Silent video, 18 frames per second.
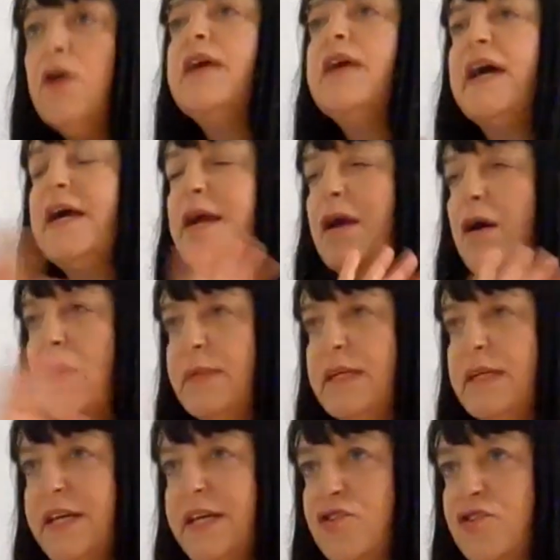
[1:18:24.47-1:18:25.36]
Okay,
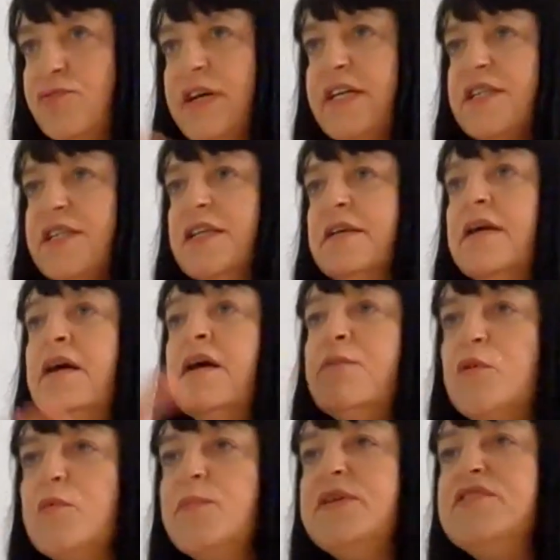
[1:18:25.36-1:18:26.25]
I'm exaggerating,
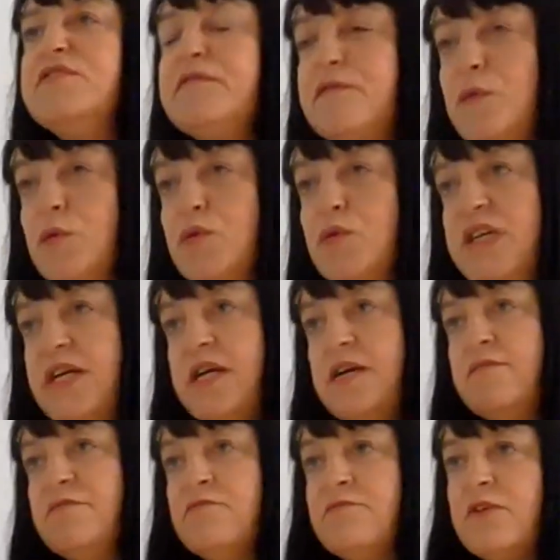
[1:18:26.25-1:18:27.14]
probably to
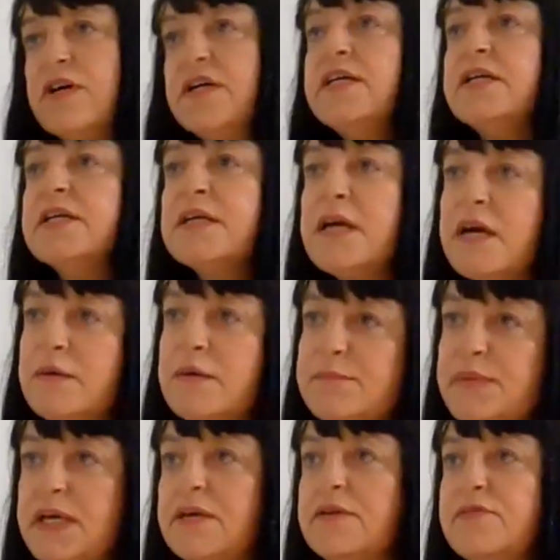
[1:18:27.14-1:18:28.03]
14, right?
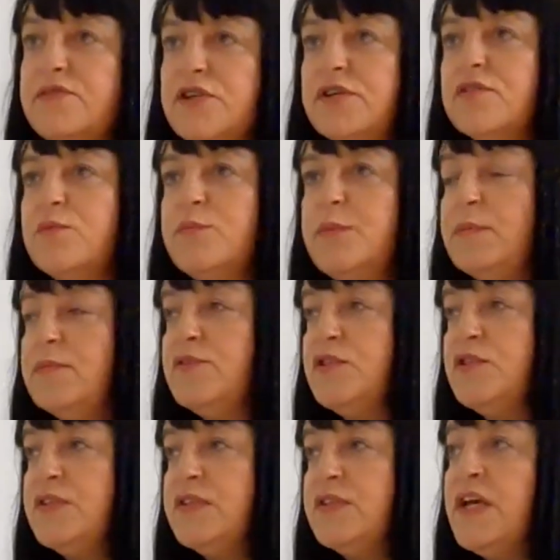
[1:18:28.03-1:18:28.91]
Big journal
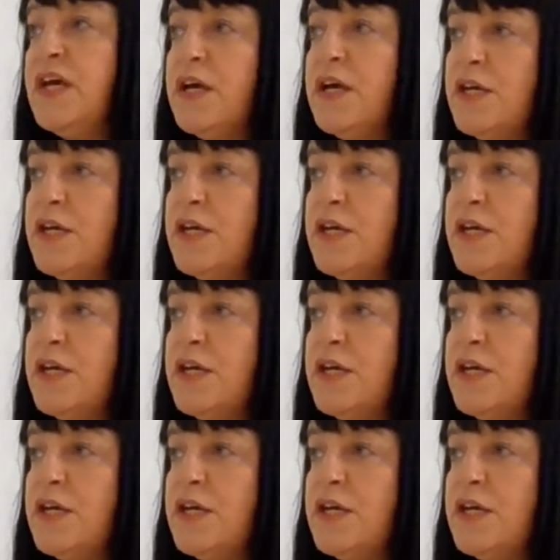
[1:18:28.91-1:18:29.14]
publishers.